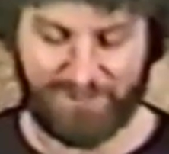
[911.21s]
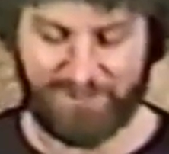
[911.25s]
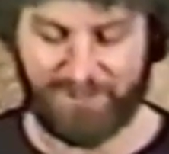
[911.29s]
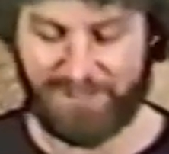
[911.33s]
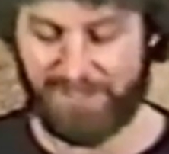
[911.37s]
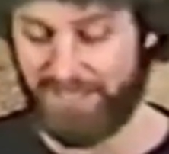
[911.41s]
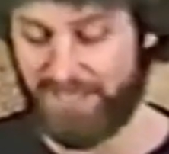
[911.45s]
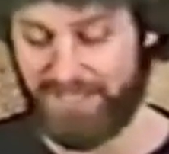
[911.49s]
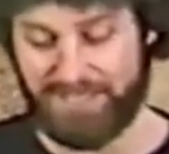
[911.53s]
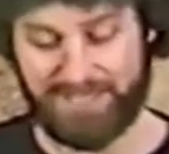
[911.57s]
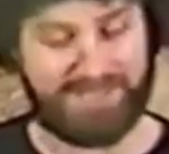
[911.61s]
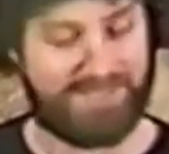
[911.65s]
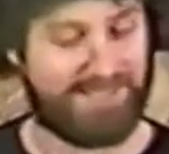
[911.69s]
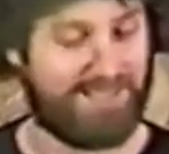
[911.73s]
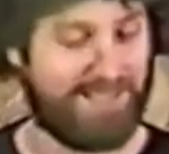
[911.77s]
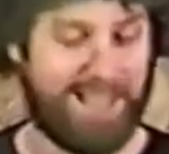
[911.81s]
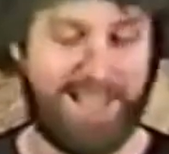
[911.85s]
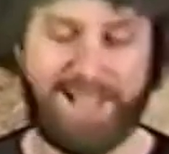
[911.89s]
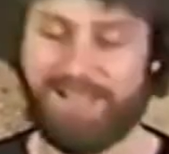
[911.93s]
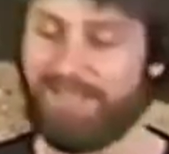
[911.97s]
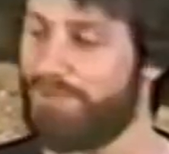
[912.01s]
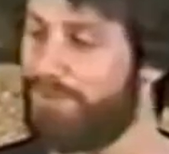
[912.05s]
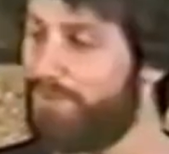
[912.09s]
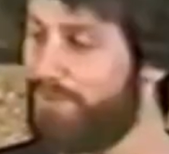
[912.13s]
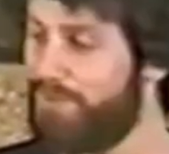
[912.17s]
At least
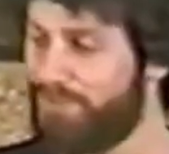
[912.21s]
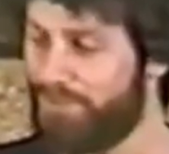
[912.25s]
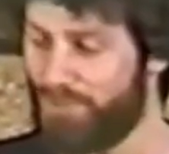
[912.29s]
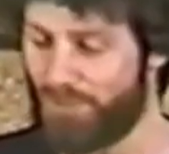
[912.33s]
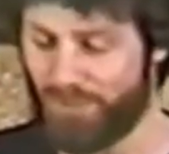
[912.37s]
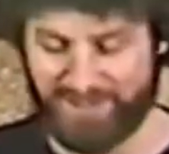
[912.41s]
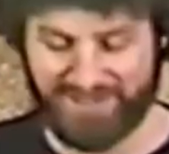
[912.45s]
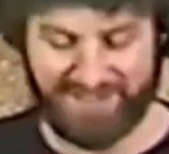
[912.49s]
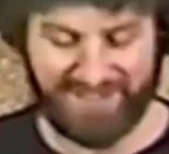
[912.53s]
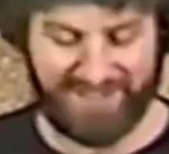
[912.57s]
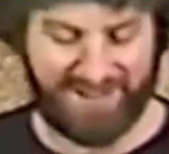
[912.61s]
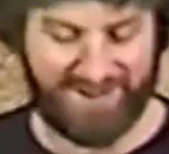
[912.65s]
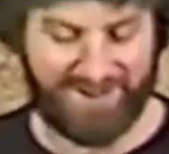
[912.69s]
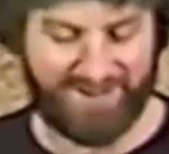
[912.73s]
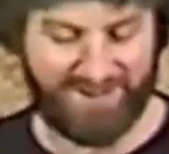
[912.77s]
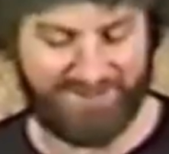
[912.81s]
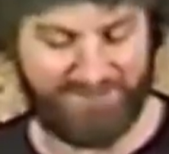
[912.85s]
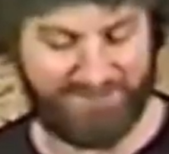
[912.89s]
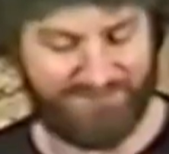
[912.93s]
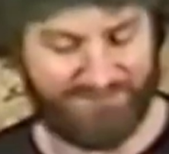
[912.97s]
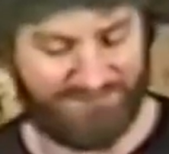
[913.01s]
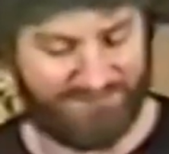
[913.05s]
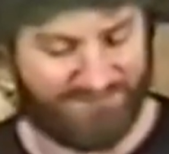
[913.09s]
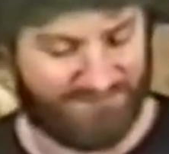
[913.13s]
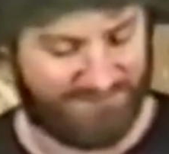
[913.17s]
Elijah was more scared
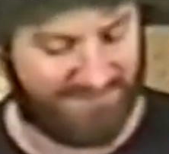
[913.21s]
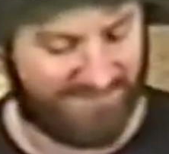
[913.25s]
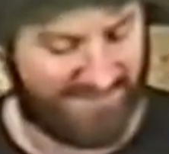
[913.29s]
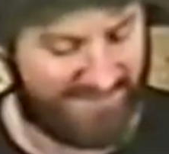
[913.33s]
of them.